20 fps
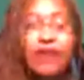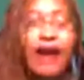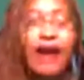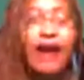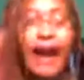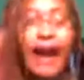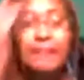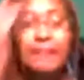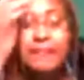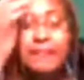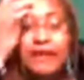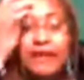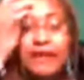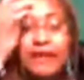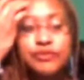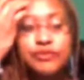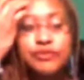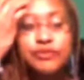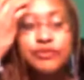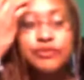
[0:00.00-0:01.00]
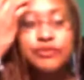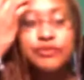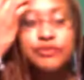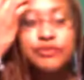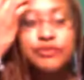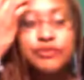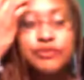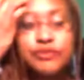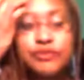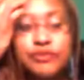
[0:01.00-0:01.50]
about transparency.
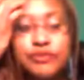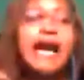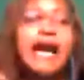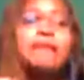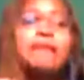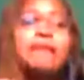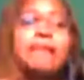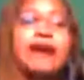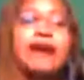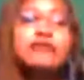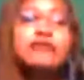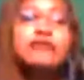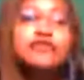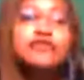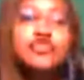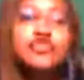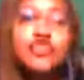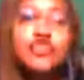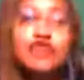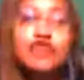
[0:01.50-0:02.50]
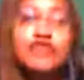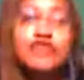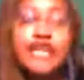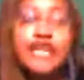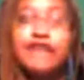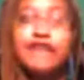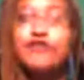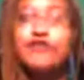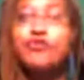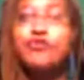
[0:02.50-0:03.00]
I'm about serving. If you
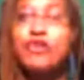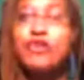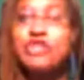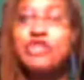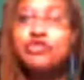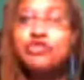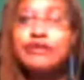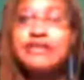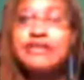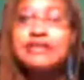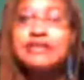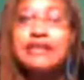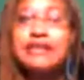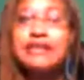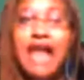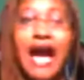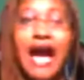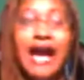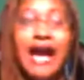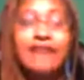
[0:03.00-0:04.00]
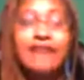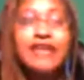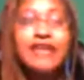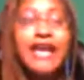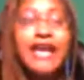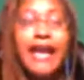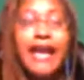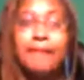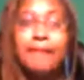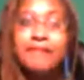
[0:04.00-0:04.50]
want to join us live
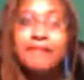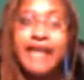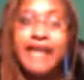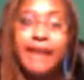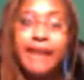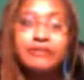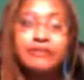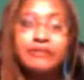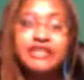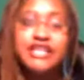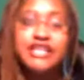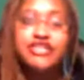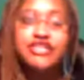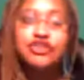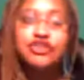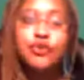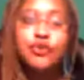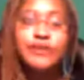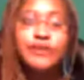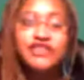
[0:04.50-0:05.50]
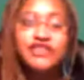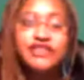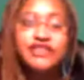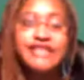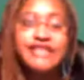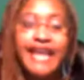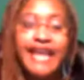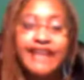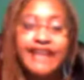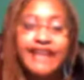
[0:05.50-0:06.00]
and be able to get your questions
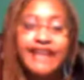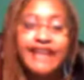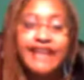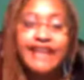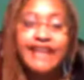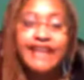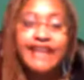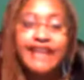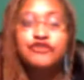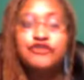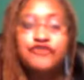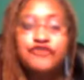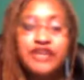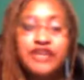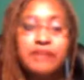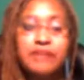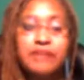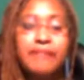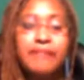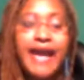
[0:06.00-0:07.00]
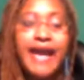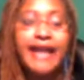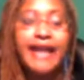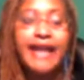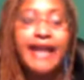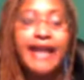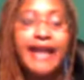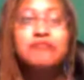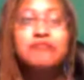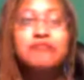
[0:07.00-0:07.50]
answered and get your feedback
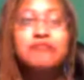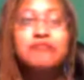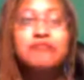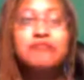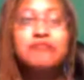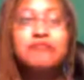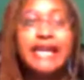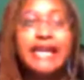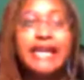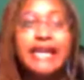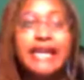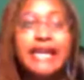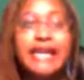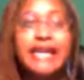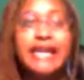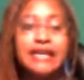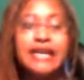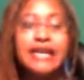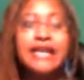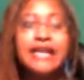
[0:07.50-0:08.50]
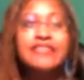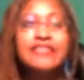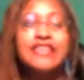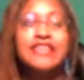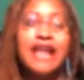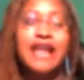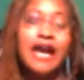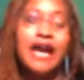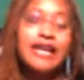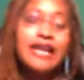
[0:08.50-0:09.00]
immediately,
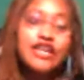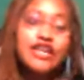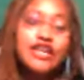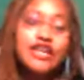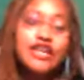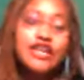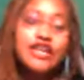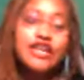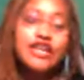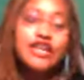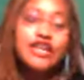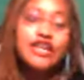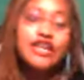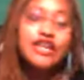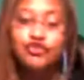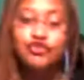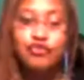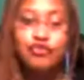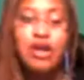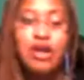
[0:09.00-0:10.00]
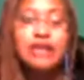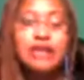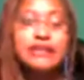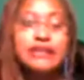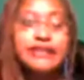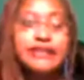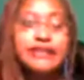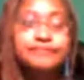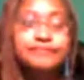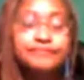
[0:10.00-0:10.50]
then I encourage you
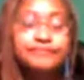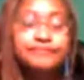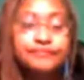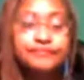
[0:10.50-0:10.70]
strongly